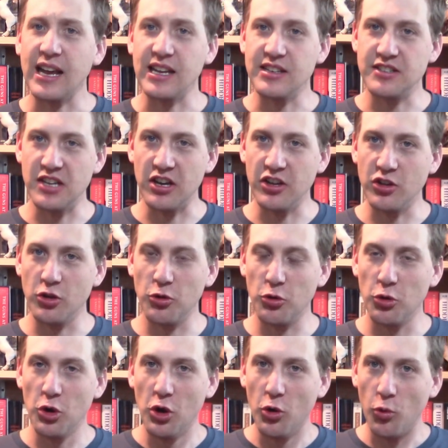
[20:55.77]
could tell
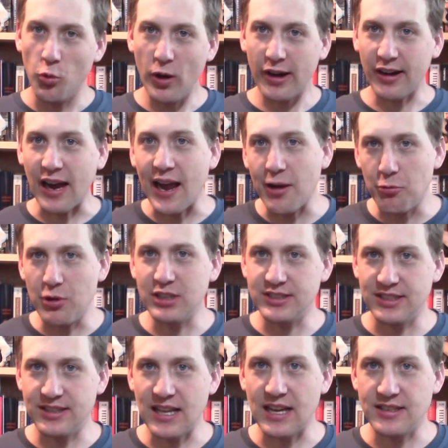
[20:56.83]
you where I was
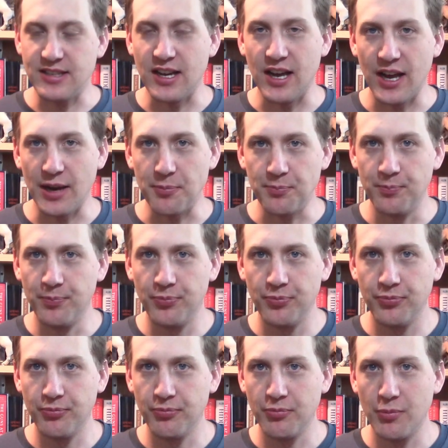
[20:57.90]
at that time.
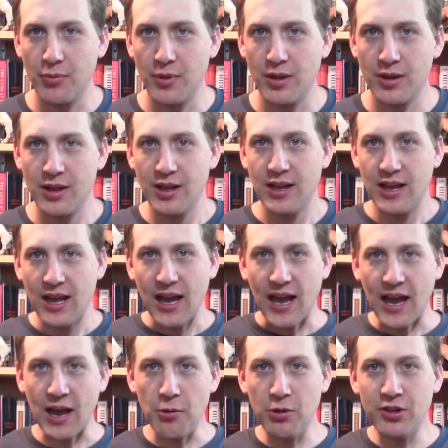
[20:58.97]

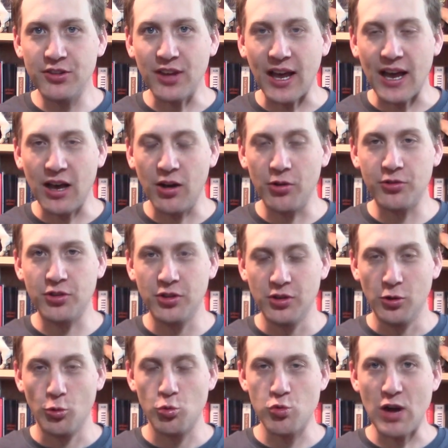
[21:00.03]
I was out
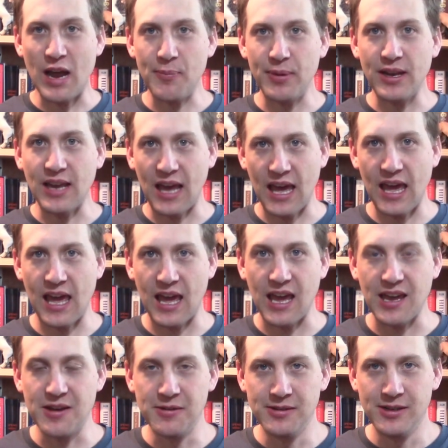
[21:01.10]
wrapping
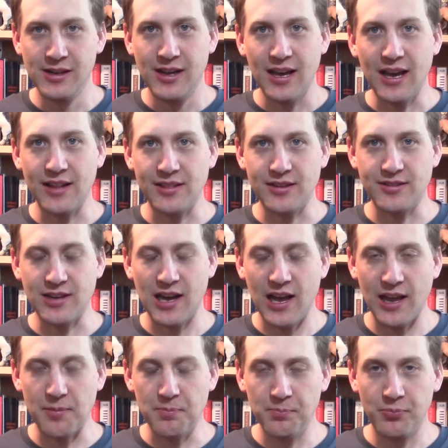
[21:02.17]
hay at the
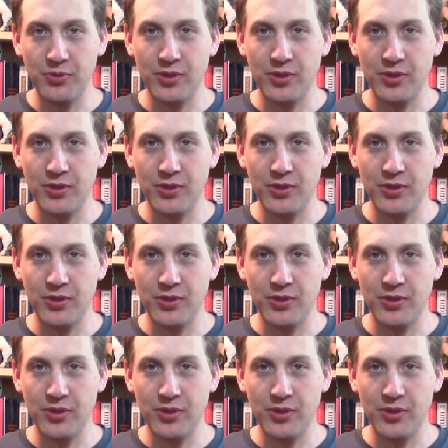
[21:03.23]
time.